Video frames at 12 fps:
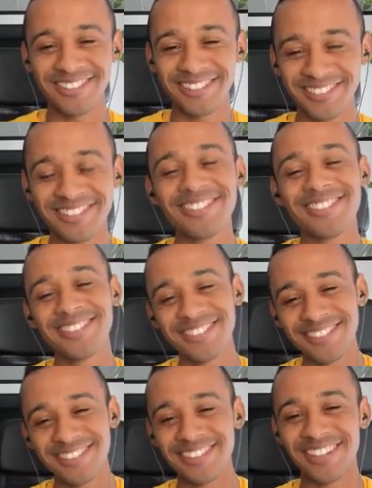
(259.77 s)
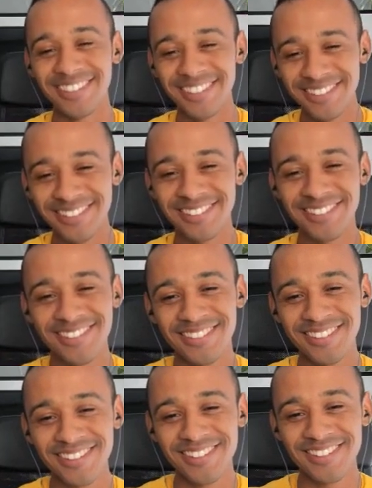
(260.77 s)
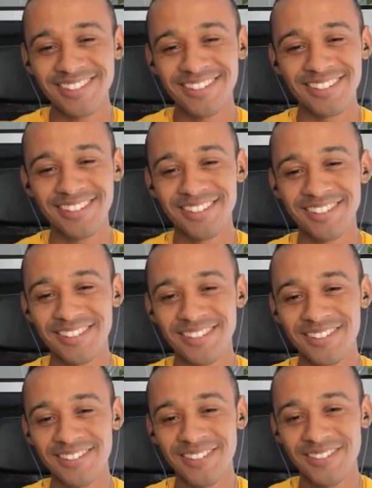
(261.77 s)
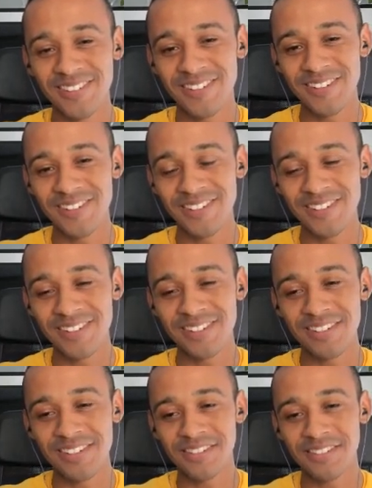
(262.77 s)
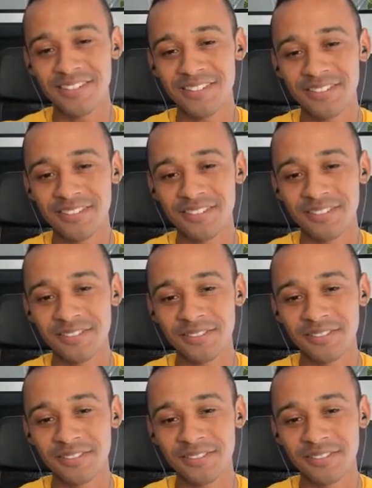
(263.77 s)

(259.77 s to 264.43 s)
(not speaking)